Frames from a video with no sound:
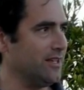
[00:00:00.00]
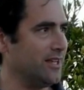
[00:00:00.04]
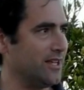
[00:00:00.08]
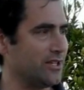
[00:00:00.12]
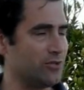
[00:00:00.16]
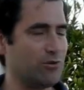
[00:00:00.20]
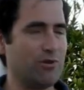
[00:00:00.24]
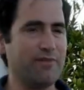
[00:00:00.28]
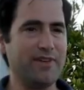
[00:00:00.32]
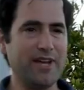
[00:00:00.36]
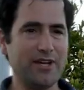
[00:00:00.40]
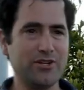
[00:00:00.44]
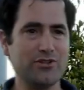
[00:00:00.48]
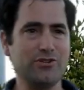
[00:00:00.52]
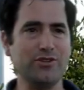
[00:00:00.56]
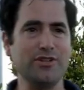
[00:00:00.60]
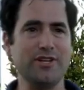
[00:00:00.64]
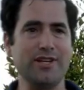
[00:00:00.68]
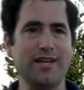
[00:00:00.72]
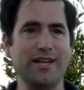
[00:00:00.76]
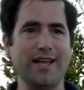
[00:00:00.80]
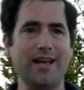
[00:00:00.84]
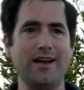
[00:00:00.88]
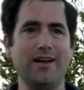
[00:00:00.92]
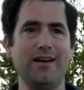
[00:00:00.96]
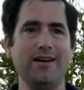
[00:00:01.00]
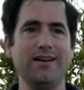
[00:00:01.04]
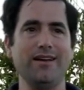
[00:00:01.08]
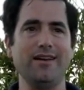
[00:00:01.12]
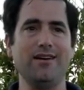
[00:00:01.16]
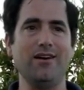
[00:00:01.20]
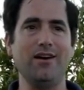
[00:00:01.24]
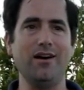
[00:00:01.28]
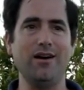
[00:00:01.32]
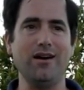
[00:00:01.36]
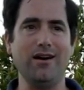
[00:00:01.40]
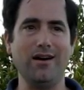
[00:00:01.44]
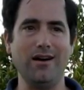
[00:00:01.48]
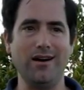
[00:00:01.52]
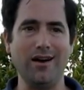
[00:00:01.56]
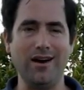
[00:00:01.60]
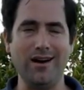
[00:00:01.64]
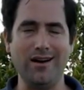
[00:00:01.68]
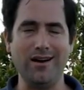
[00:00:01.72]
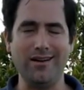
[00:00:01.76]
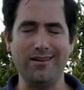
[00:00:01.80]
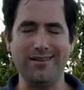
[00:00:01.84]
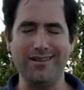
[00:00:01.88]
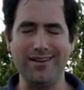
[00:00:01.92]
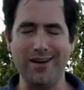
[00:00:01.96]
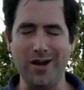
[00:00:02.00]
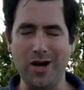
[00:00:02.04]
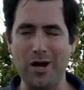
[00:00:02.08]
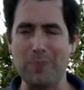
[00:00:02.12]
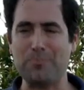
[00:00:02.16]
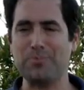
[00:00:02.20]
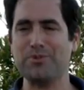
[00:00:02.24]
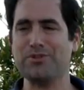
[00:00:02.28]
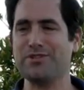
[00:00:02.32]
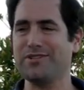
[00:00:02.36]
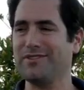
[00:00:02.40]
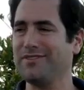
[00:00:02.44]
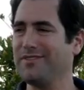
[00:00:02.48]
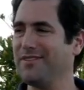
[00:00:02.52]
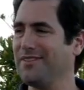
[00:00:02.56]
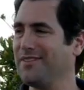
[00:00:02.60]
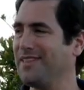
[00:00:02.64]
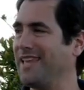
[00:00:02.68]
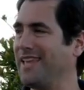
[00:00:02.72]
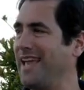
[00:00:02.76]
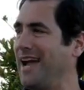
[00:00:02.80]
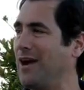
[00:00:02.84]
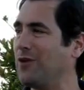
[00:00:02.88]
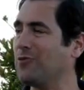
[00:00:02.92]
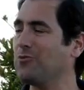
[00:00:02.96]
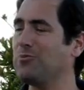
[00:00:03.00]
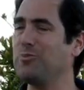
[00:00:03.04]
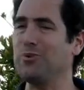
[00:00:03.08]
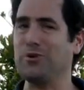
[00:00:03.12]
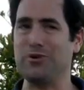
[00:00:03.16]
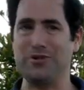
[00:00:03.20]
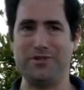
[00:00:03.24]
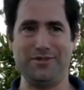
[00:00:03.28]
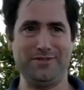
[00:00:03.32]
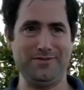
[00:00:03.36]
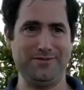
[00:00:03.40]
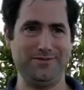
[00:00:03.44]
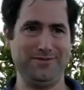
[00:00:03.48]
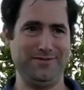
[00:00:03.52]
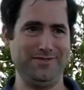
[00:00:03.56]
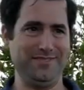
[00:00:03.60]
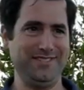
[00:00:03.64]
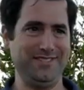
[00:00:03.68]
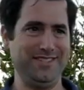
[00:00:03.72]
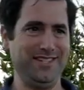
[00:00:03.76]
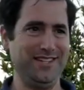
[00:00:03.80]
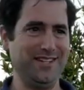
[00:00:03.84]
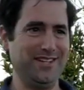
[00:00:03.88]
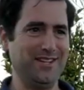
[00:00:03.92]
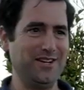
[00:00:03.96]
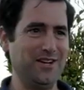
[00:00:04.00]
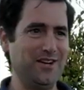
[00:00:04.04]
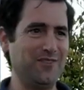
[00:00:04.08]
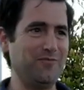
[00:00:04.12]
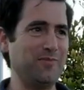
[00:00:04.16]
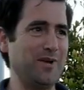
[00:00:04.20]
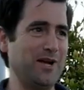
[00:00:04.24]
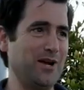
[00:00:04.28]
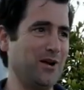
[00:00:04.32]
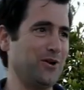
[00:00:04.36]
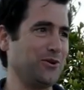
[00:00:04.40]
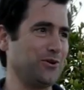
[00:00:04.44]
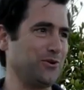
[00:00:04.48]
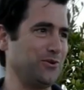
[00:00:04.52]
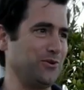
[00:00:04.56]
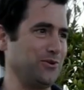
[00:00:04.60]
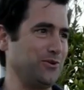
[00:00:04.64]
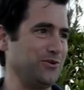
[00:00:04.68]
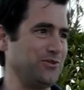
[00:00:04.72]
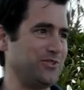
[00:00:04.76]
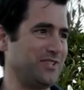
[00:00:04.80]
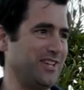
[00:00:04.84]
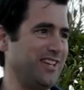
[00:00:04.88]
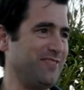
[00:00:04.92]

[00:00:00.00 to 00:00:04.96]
And so I've actually upped the output of my articles.